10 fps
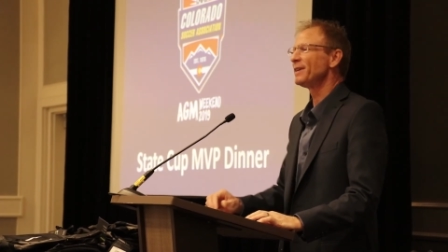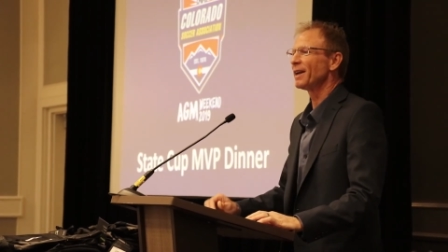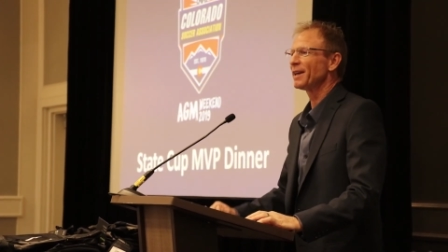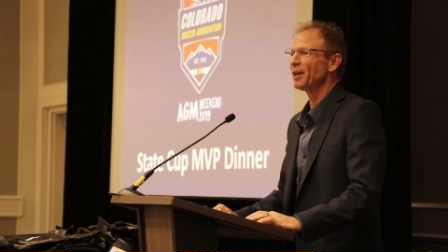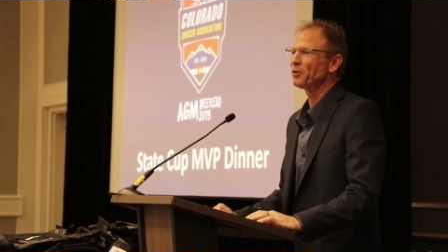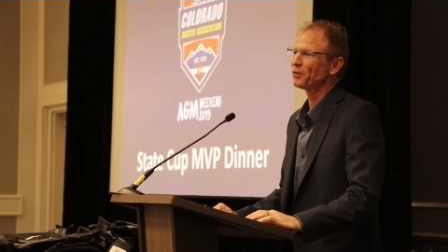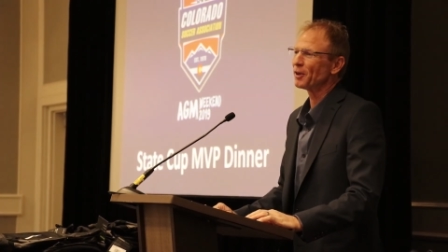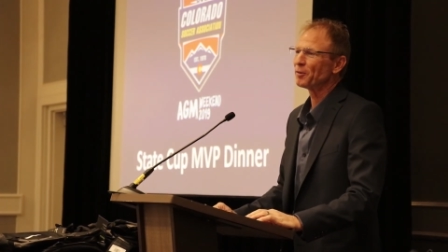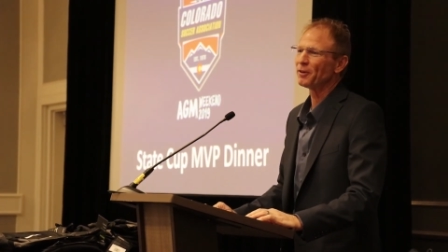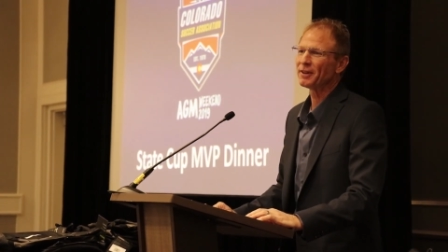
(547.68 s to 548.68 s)
to dedicate
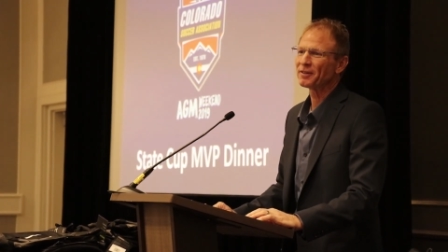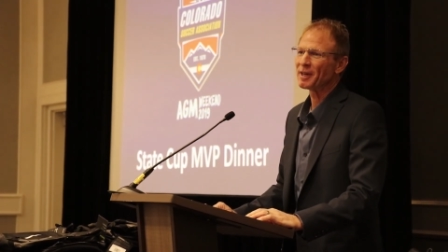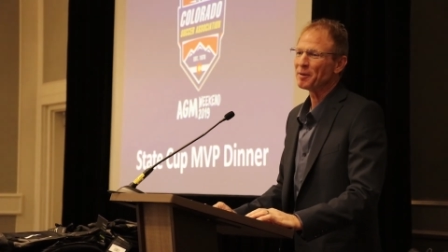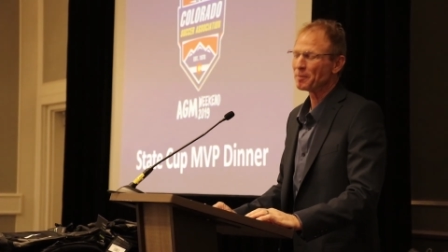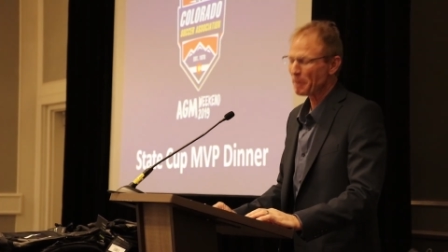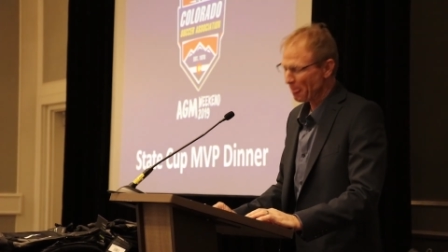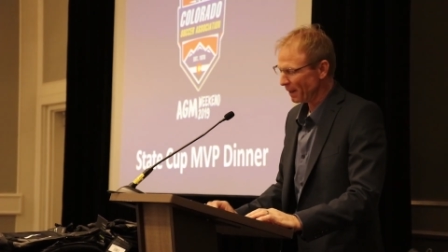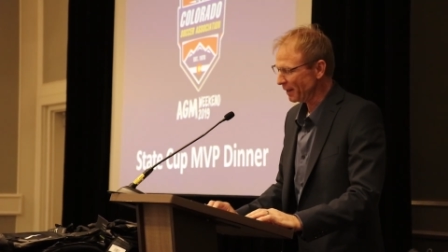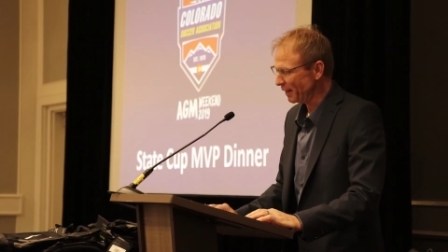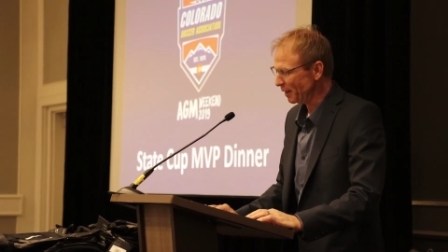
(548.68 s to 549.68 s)
yourself to this game.
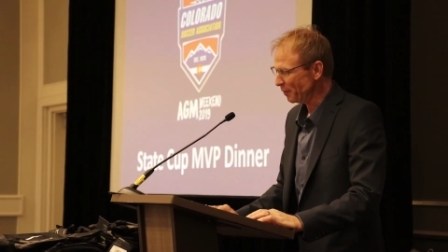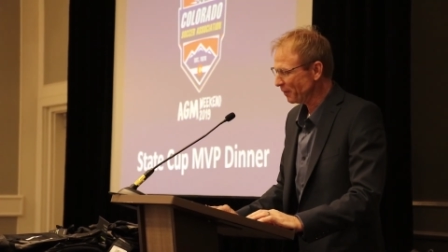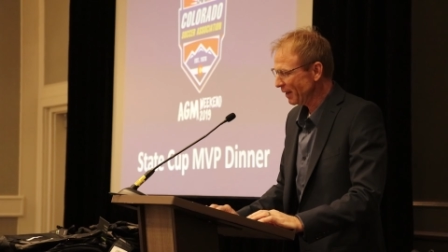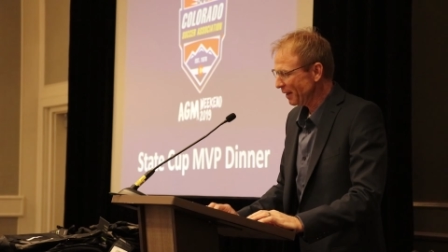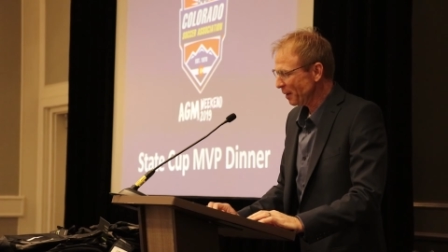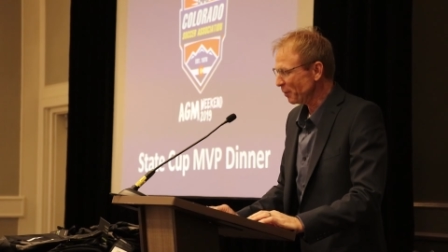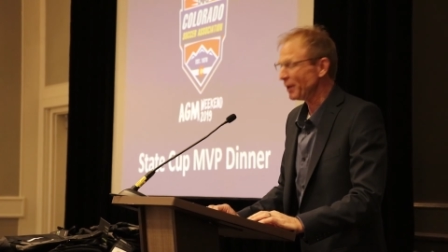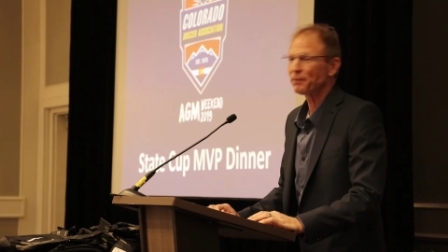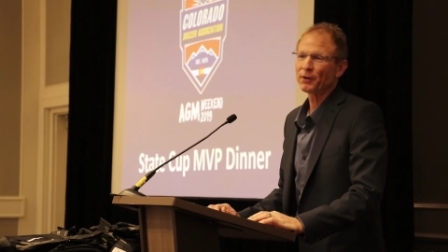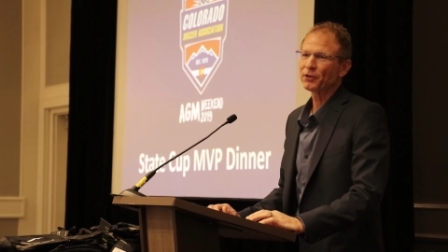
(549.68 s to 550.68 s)
Um,
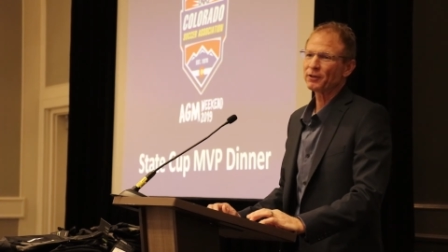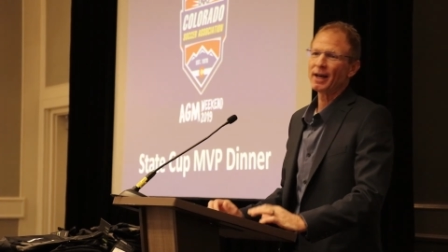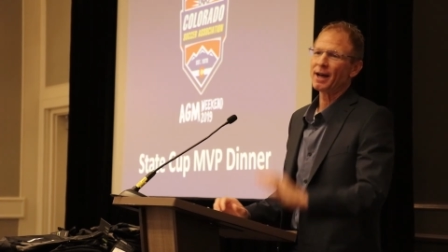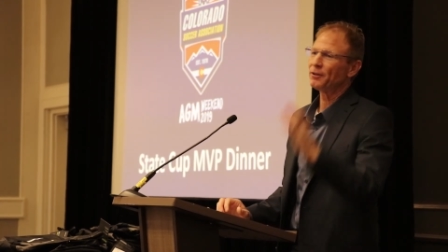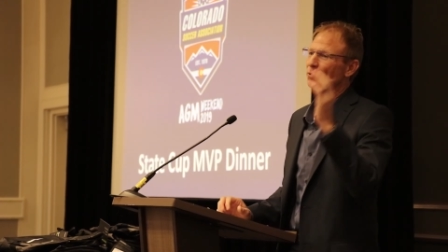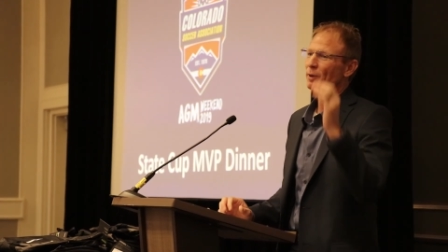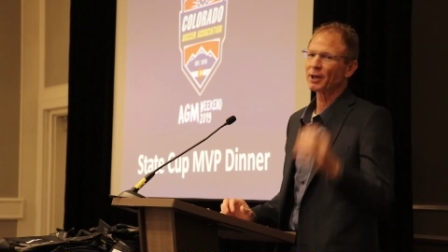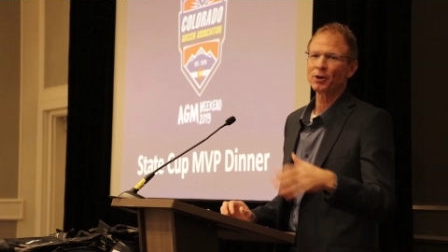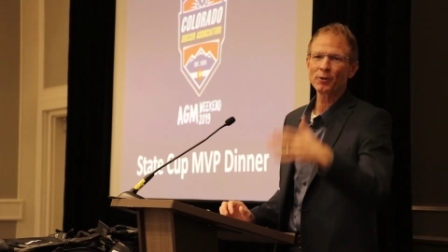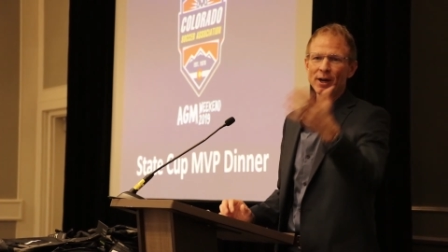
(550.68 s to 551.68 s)
but first, yeah, I just want
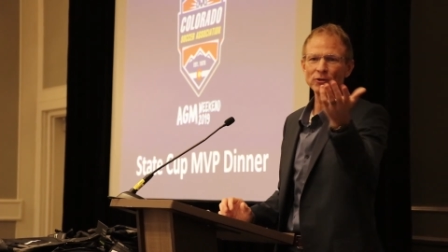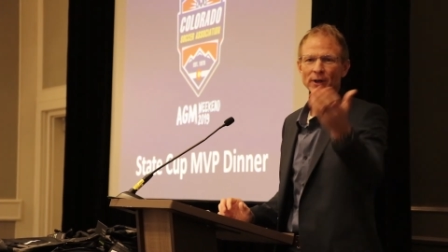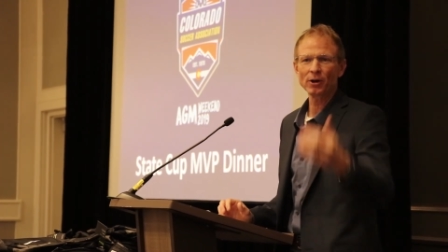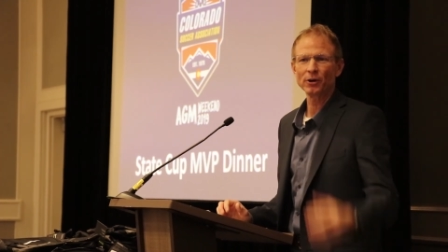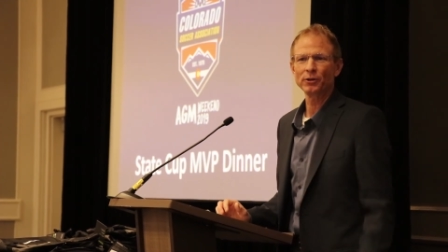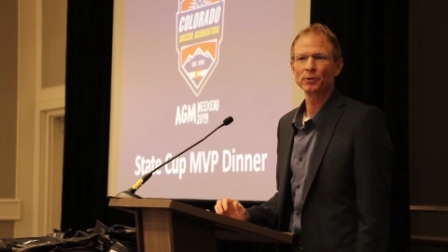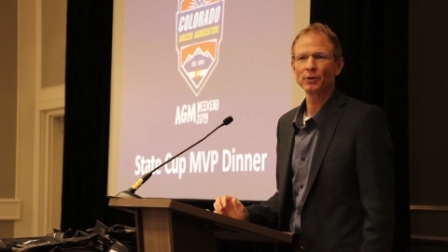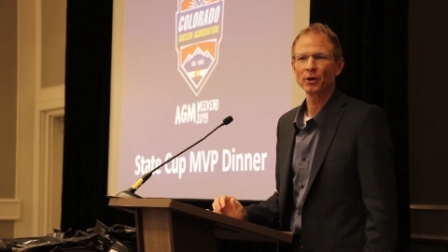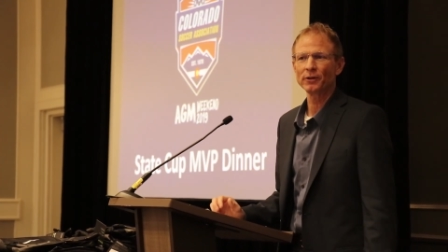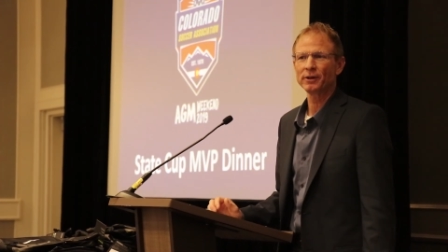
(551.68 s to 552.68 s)
to congratulate all
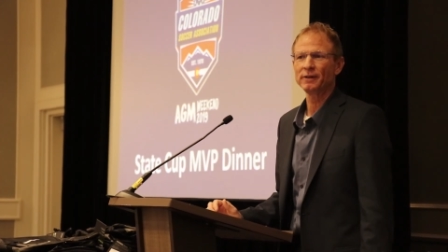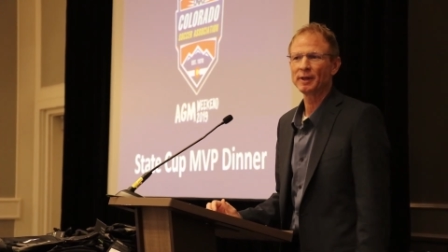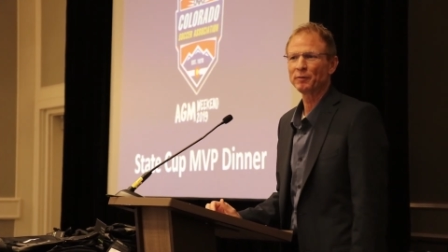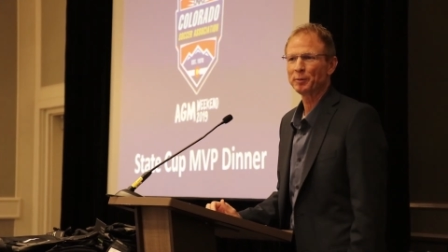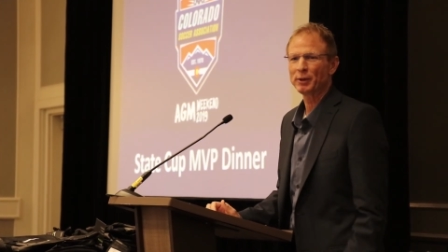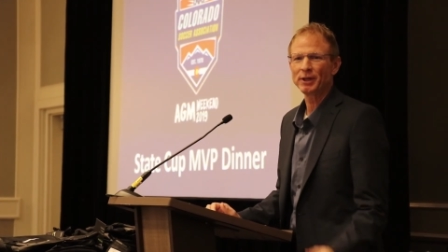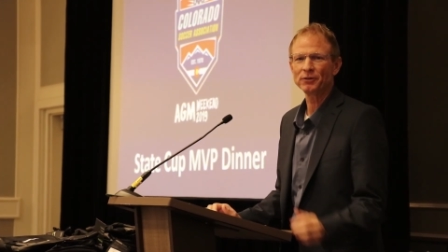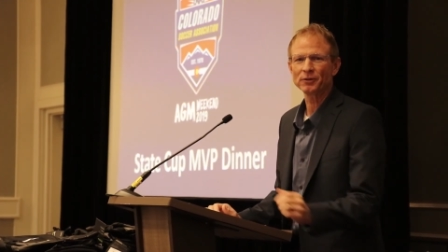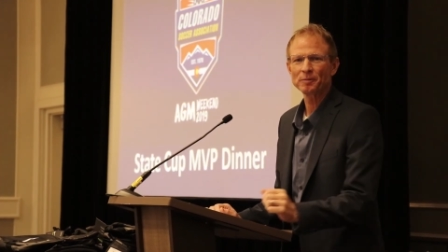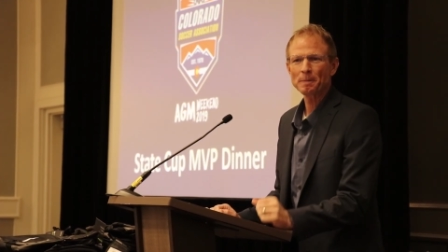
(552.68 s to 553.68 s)
you, all the, the
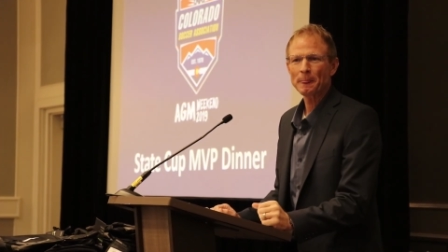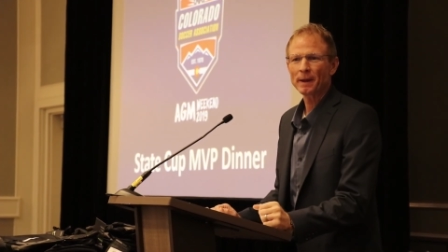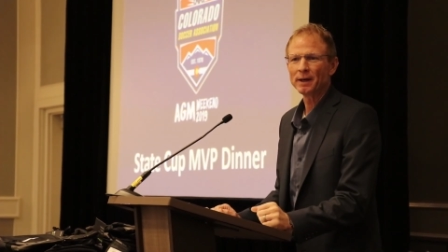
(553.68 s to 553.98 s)
MVPs.